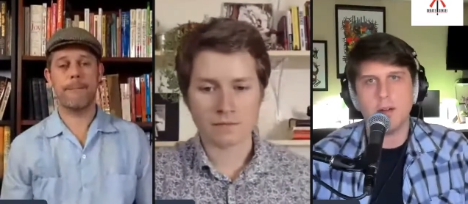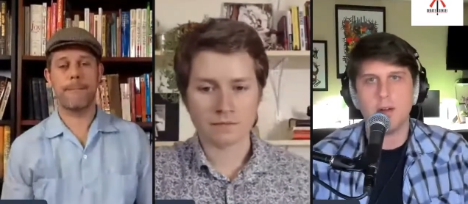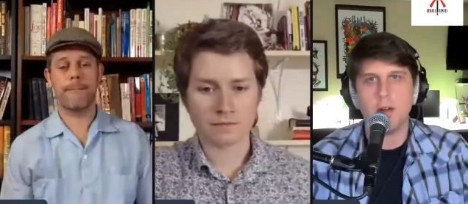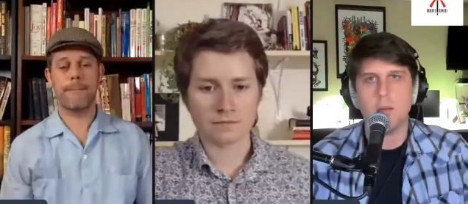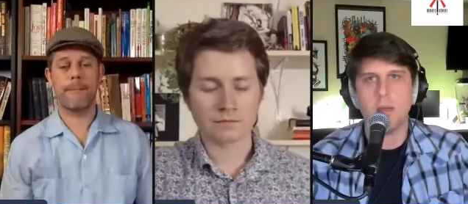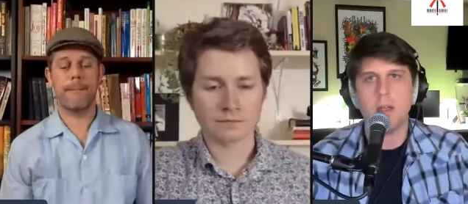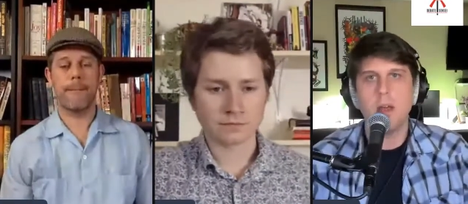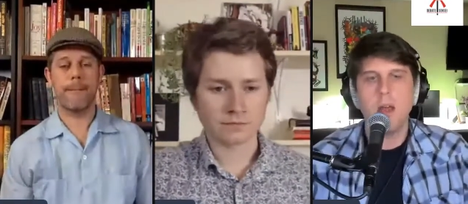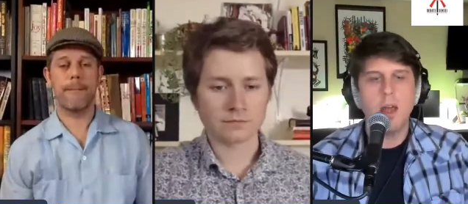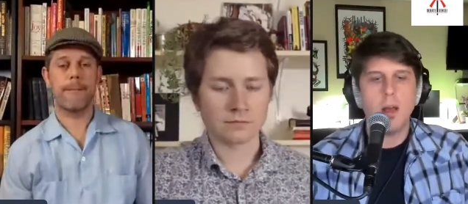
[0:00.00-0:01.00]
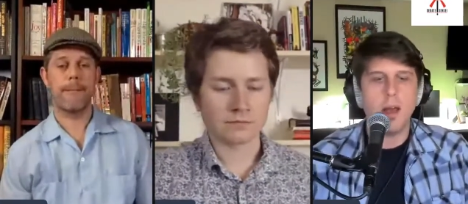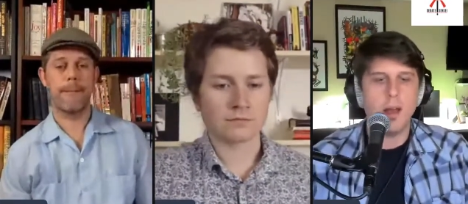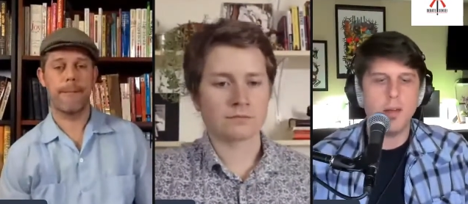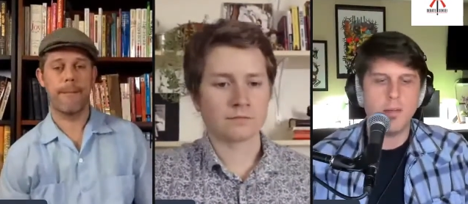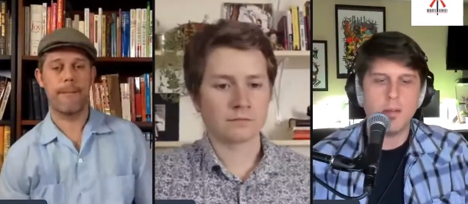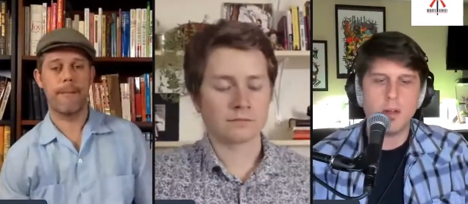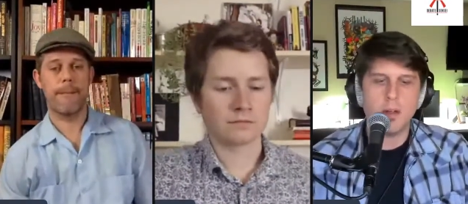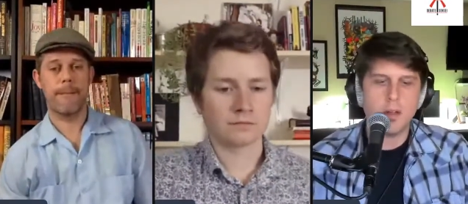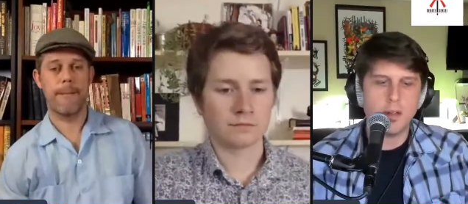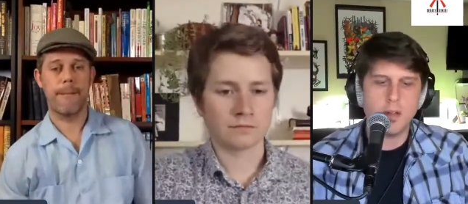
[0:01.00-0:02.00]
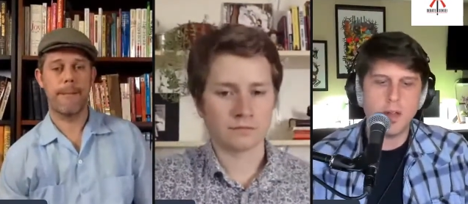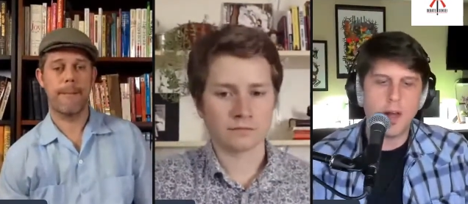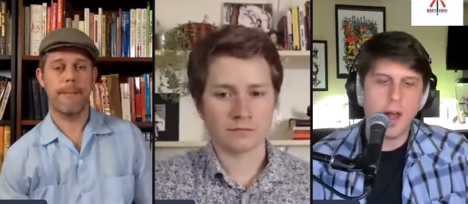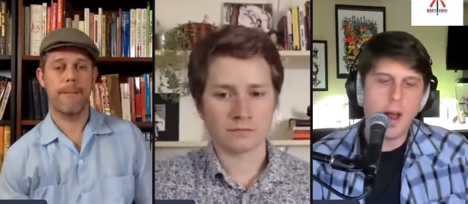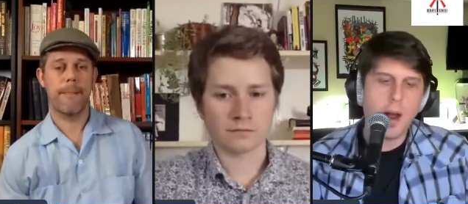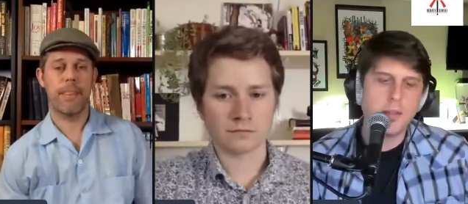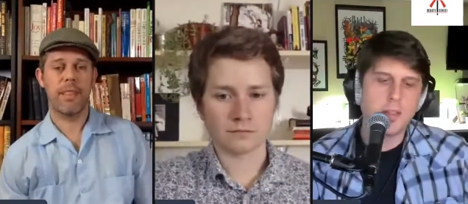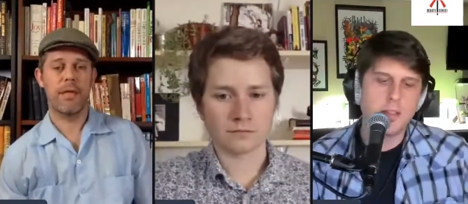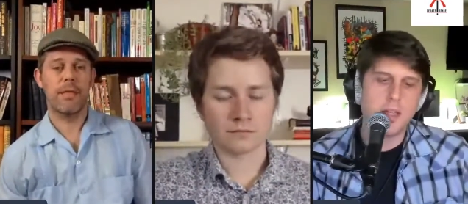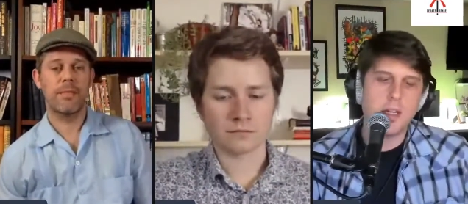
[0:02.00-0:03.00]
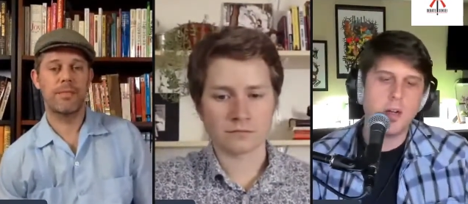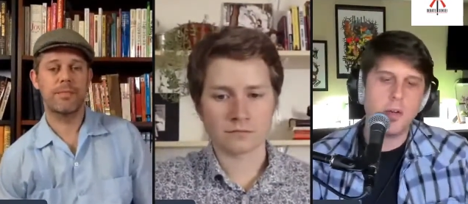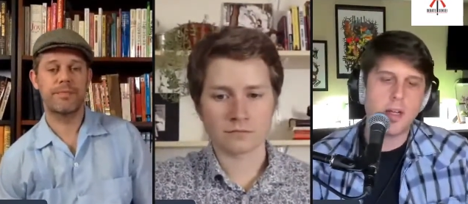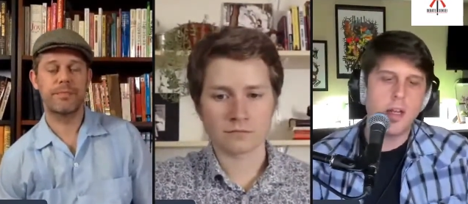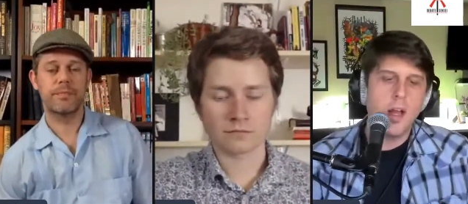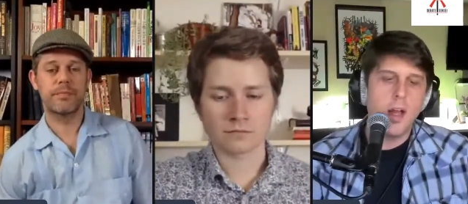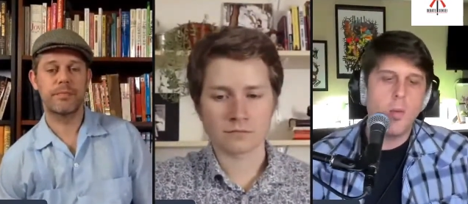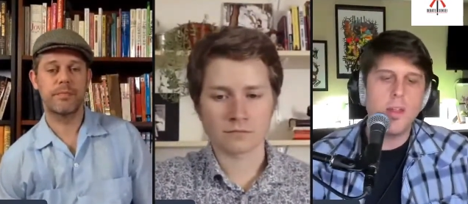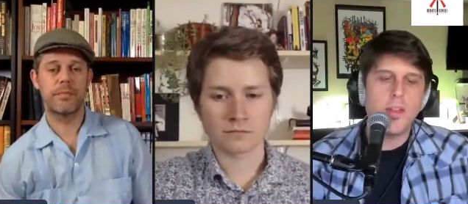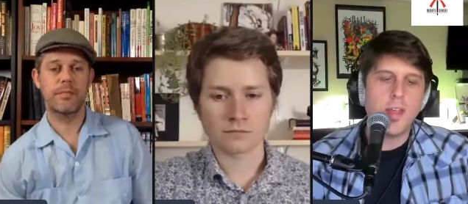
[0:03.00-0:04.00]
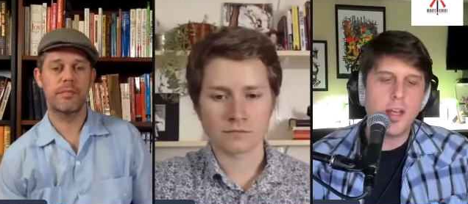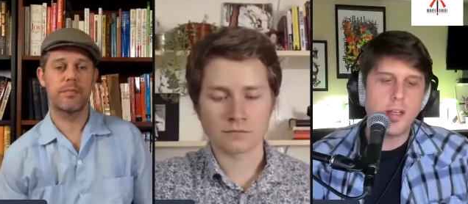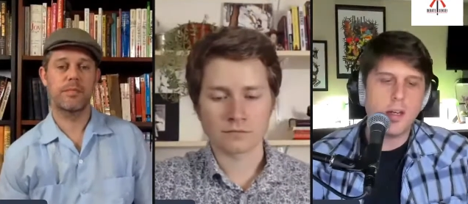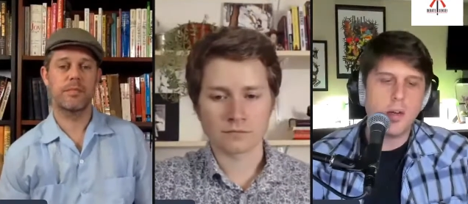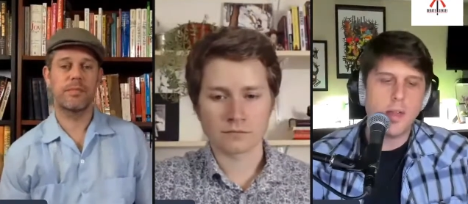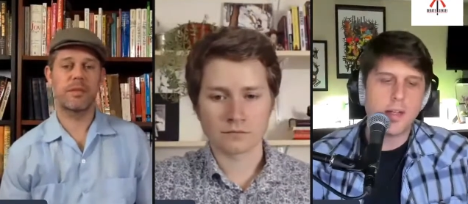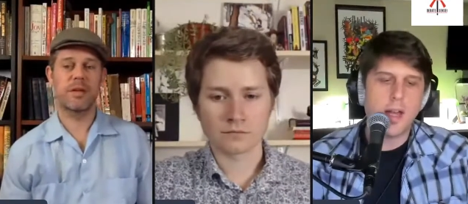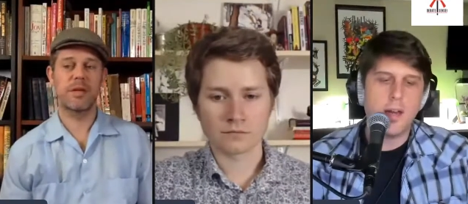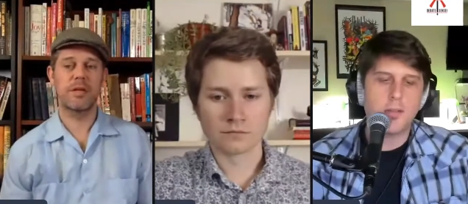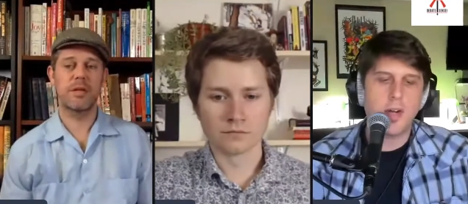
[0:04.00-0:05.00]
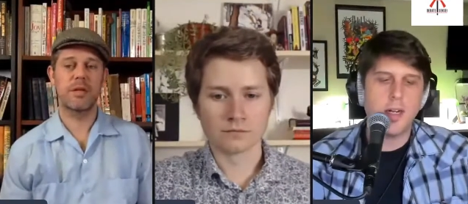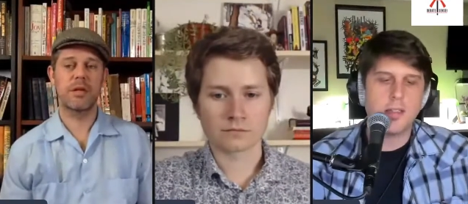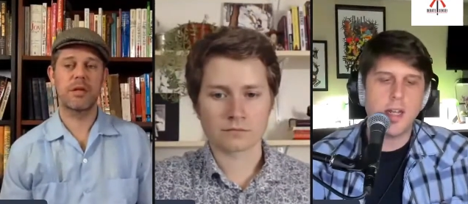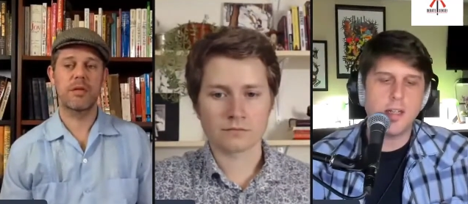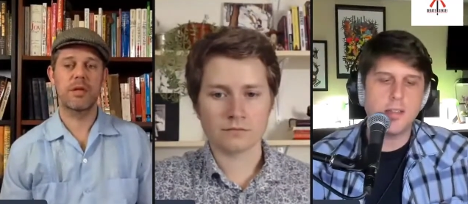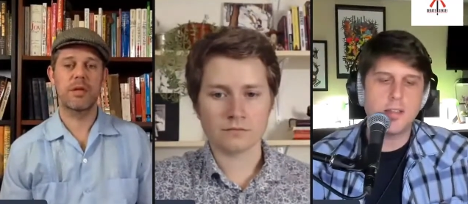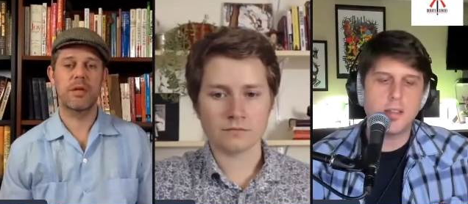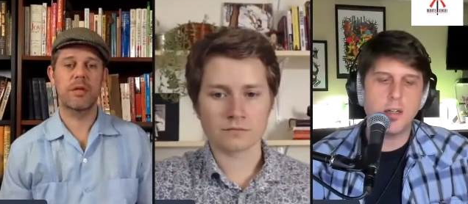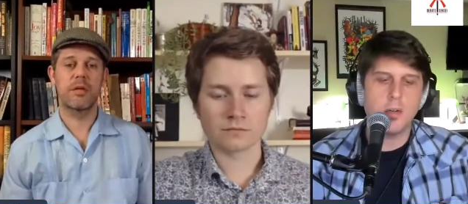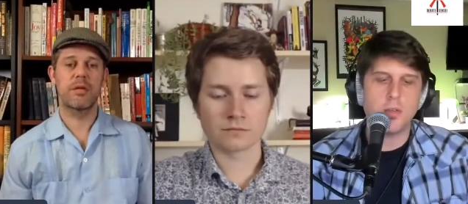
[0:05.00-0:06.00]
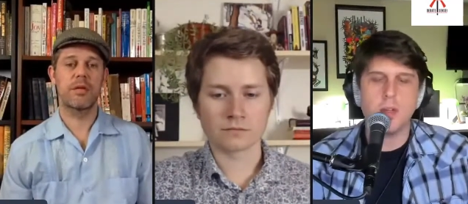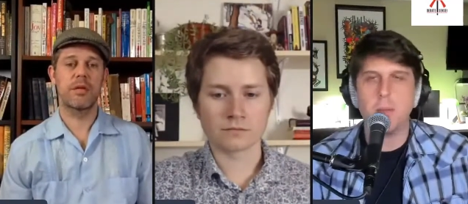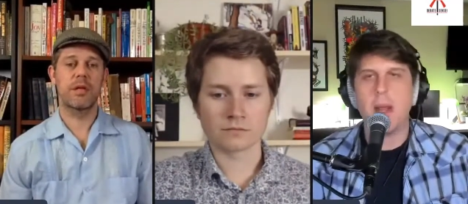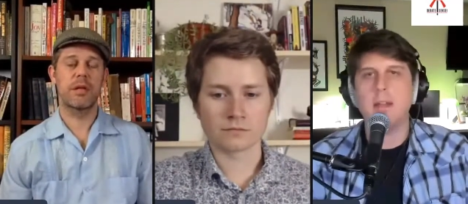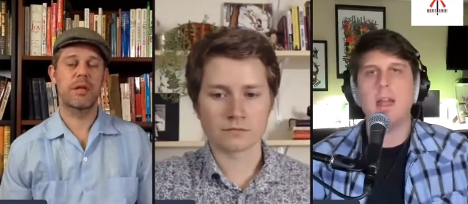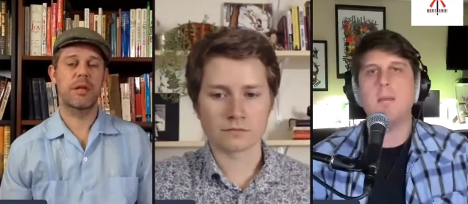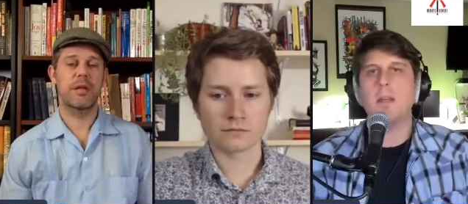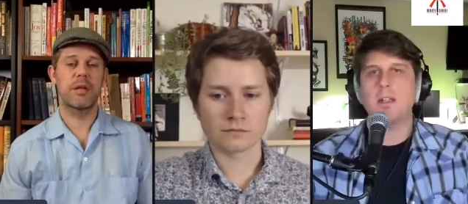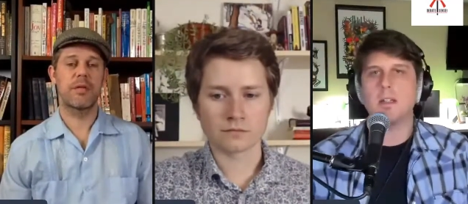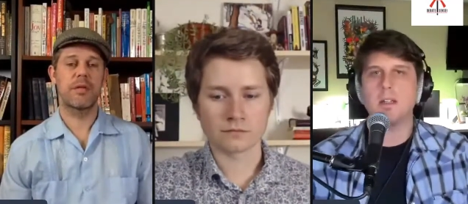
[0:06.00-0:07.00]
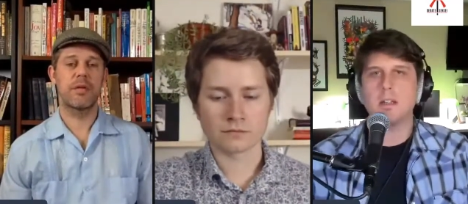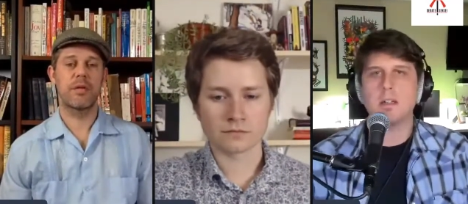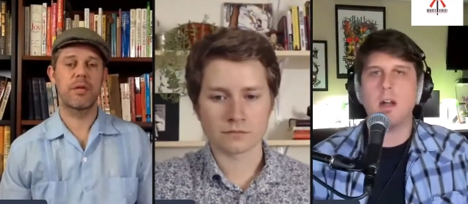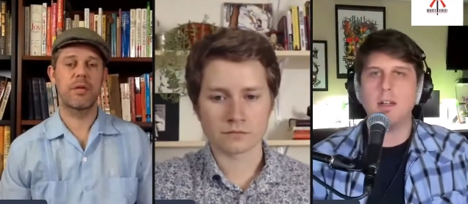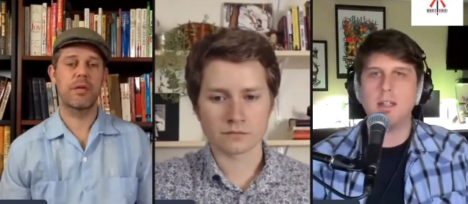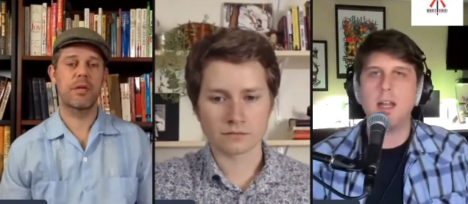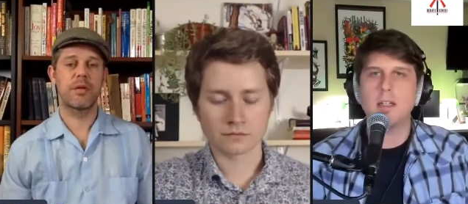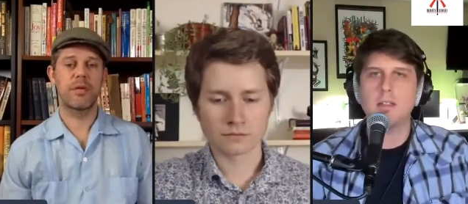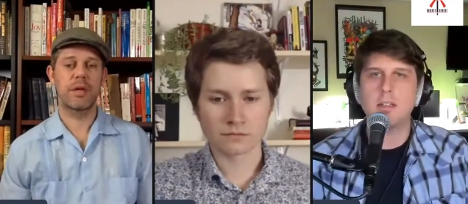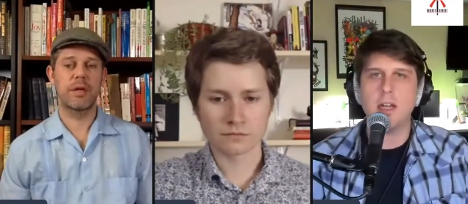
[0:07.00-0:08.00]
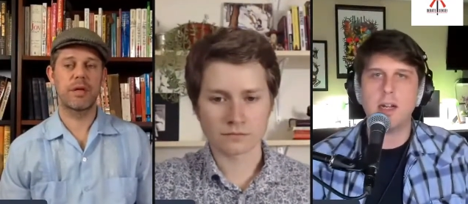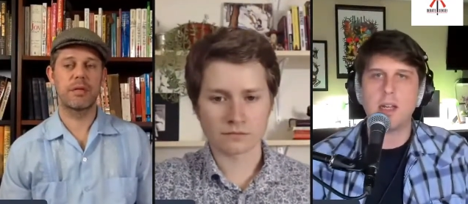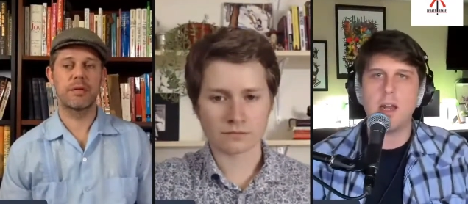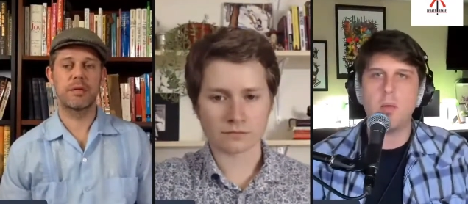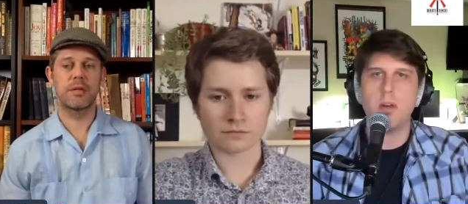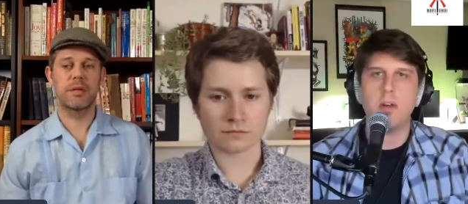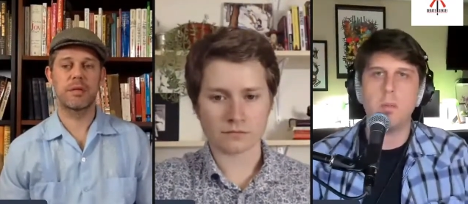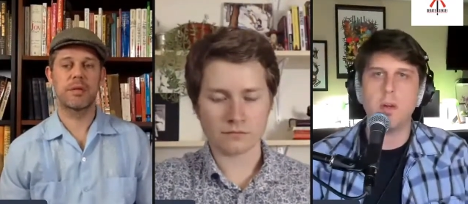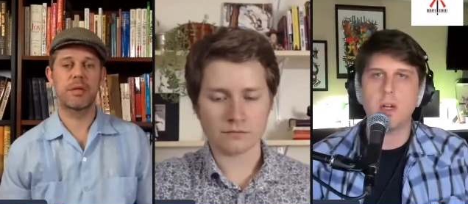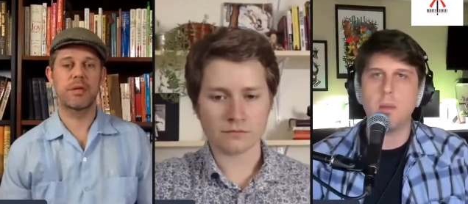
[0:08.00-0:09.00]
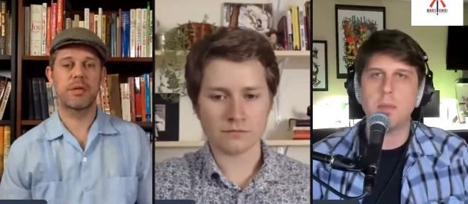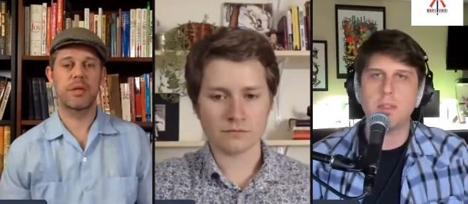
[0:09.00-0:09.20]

Speaker 1: You know what I mean? Uh, I, I was gonna say, you know, like one thing, you know, that kind of transcends, you know, the pandemic context that I kind of wanted to bring up